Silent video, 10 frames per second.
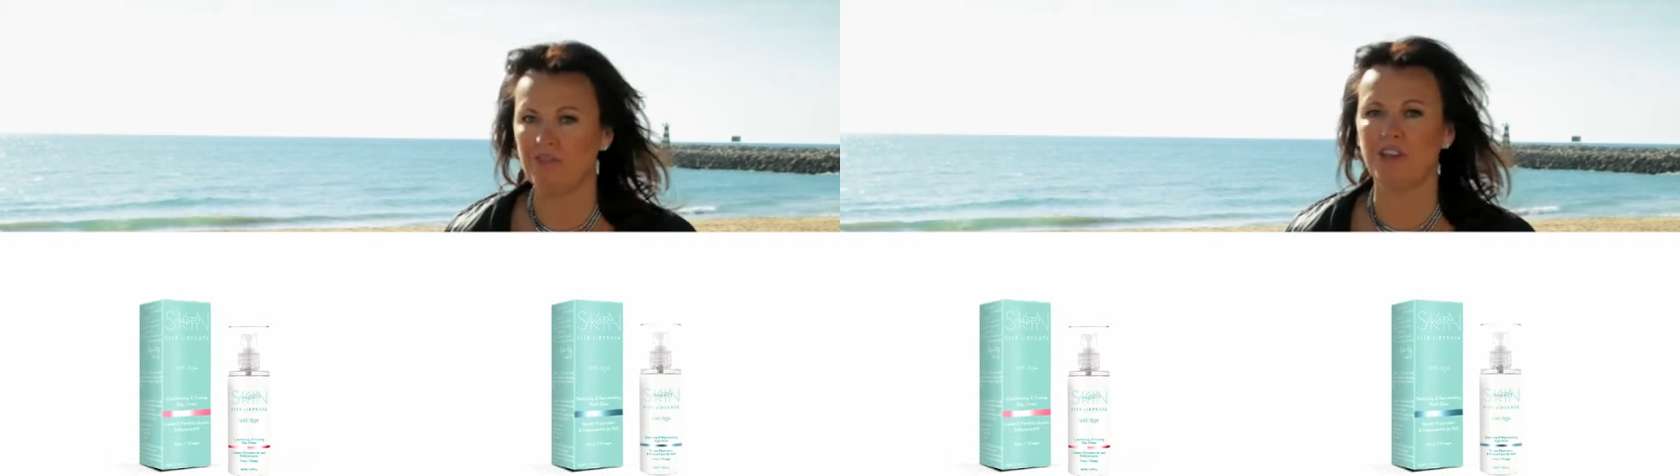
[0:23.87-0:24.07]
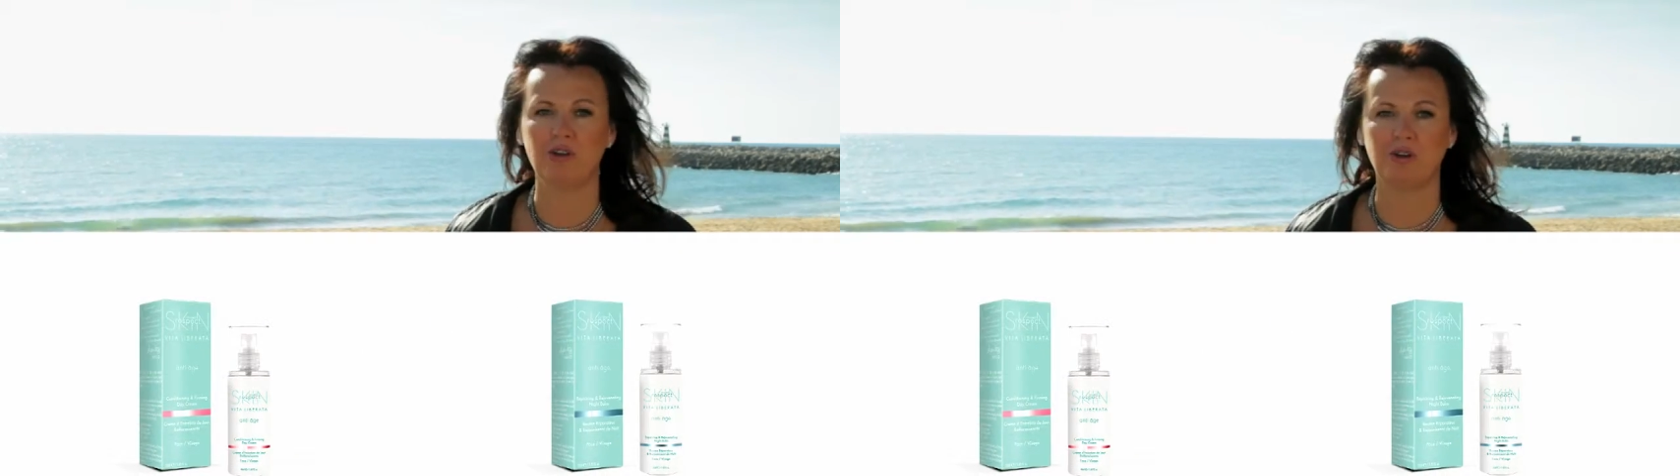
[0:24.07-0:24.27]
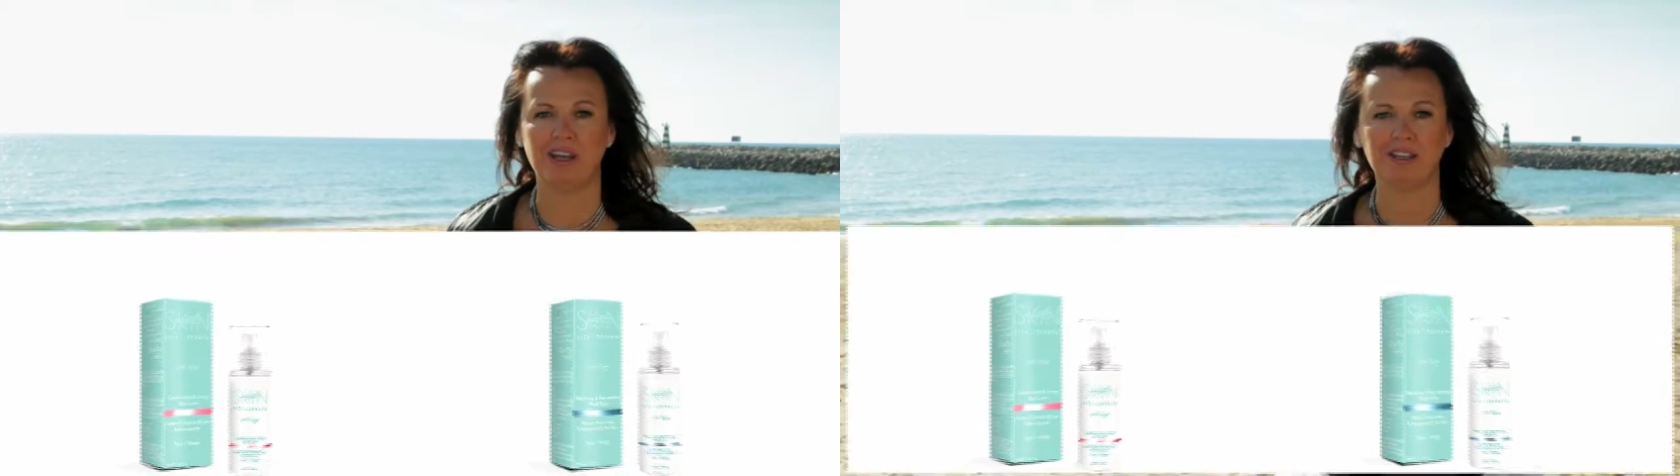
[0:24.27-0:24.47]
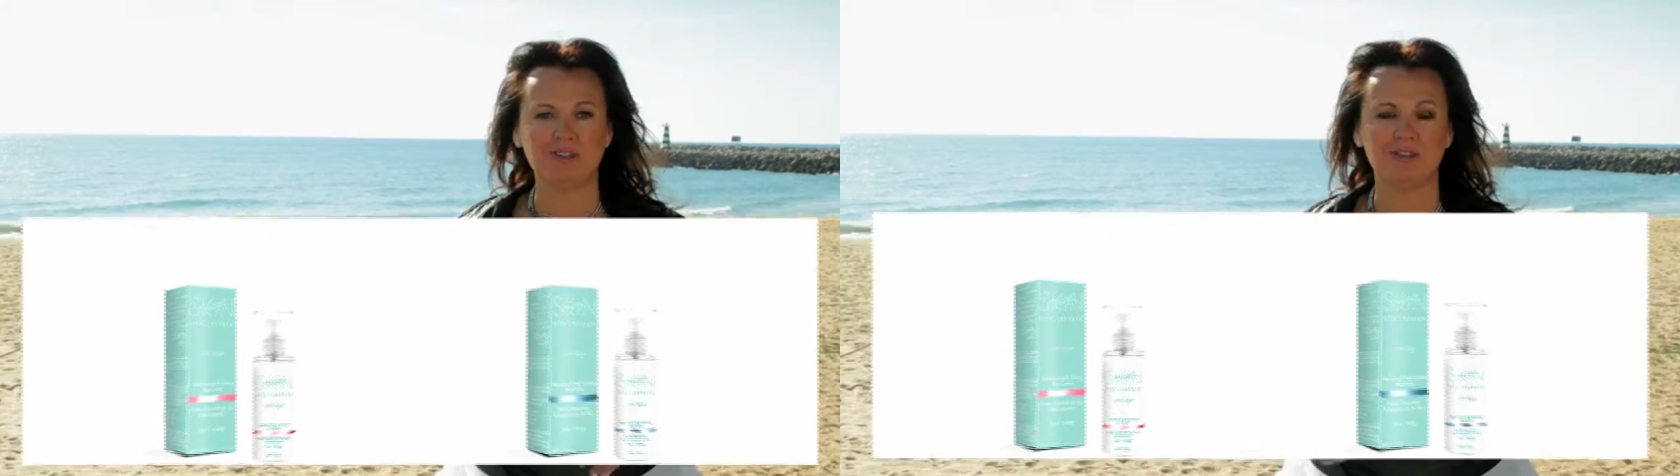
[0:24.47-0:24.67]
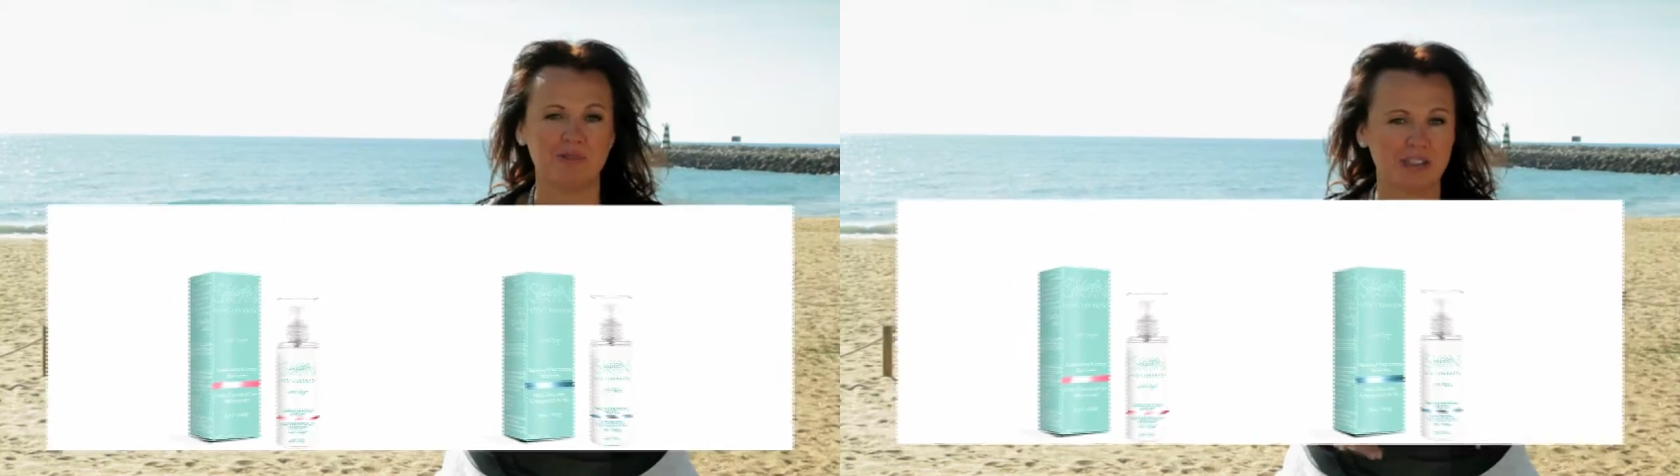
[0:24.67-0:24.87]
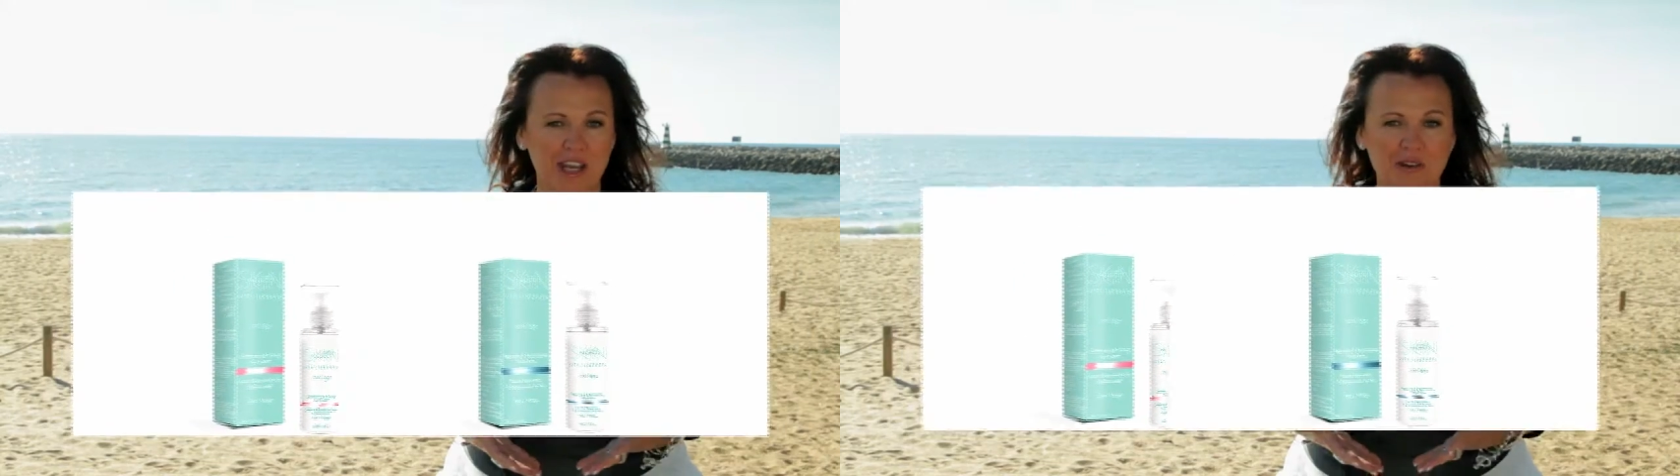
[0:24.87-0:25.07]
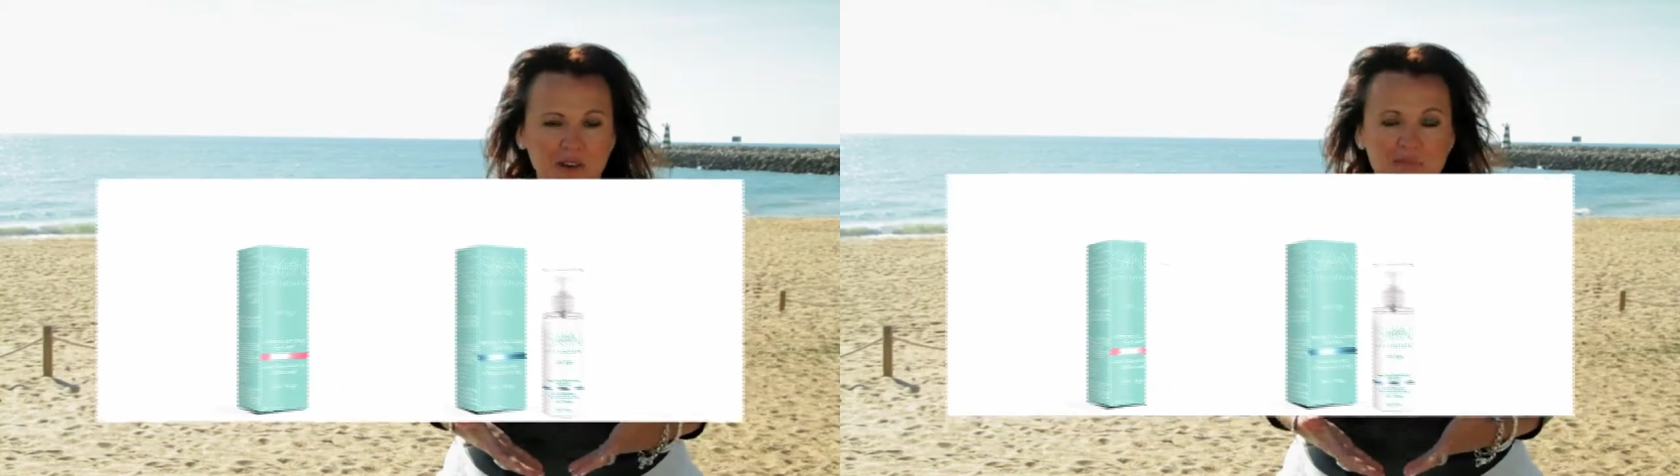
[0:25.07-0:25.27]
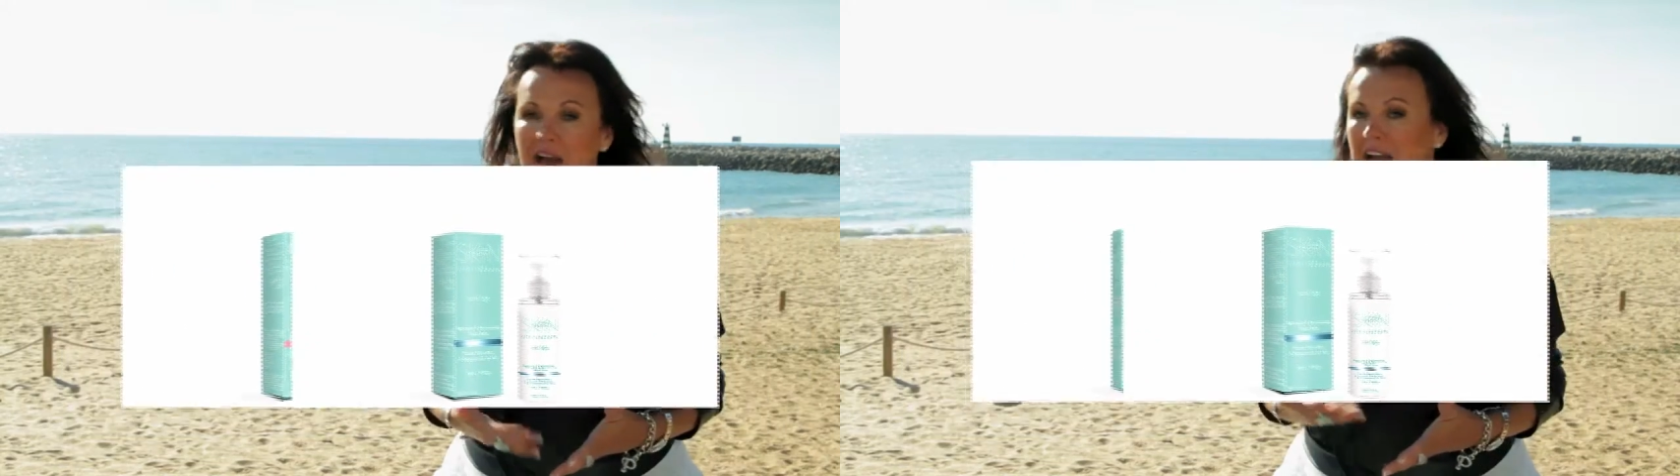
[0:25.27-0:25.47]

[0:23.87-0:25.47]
the ingredients from the day cream